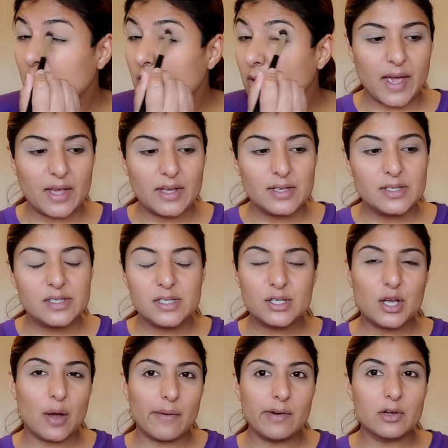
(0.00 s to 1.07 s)
Okay, so
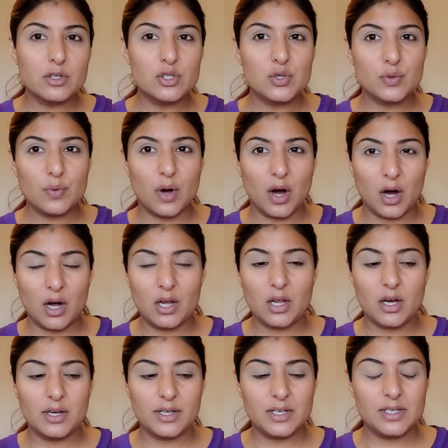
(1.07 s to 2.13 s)
going on to
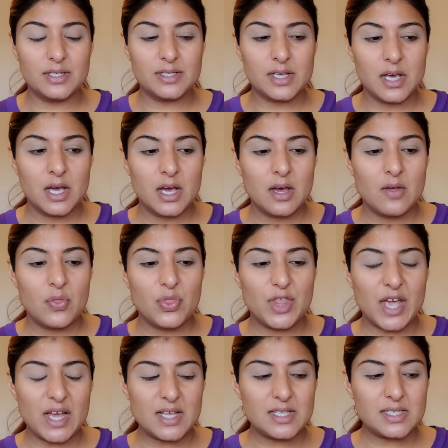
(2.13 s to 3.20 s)
eyeliners,
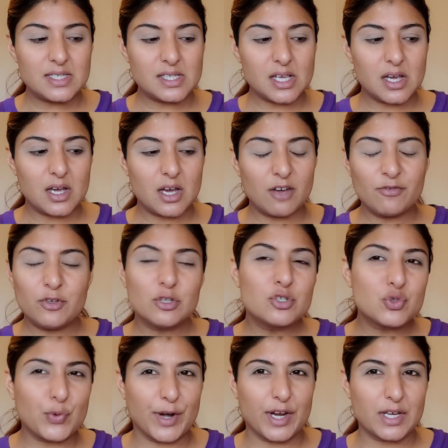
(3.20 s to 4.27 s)
there's a few
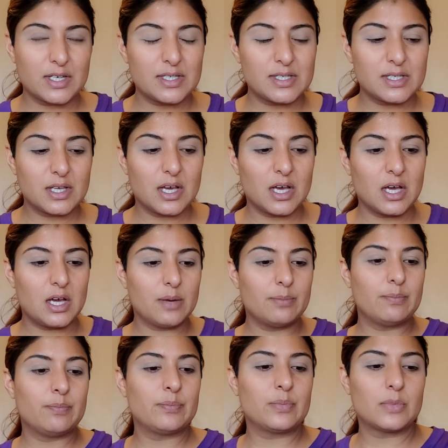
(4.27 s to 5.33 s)
tricks
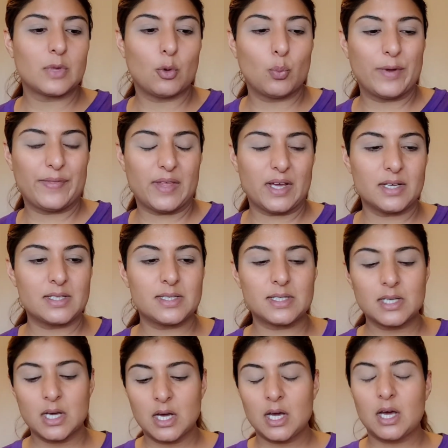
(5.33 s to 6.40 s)
with
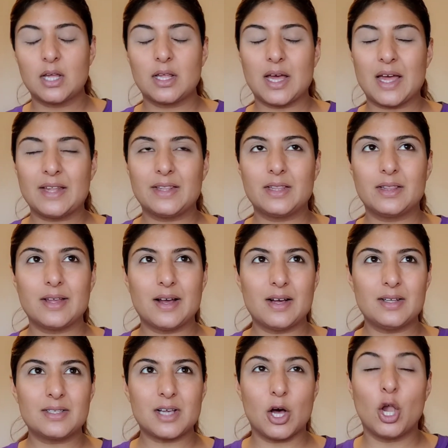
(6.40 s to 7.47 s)
this, and
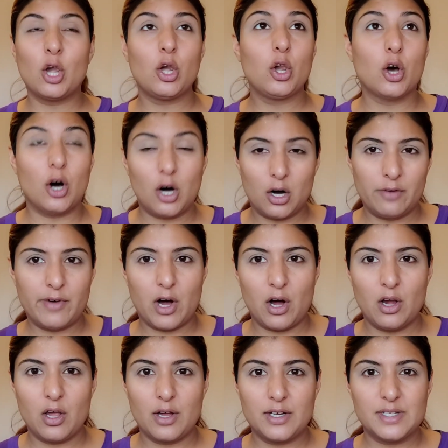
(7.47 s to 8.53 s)
there's a lot of
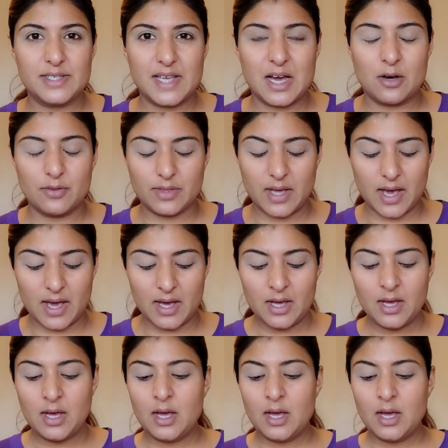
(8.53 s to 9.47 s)
eyeliners out there.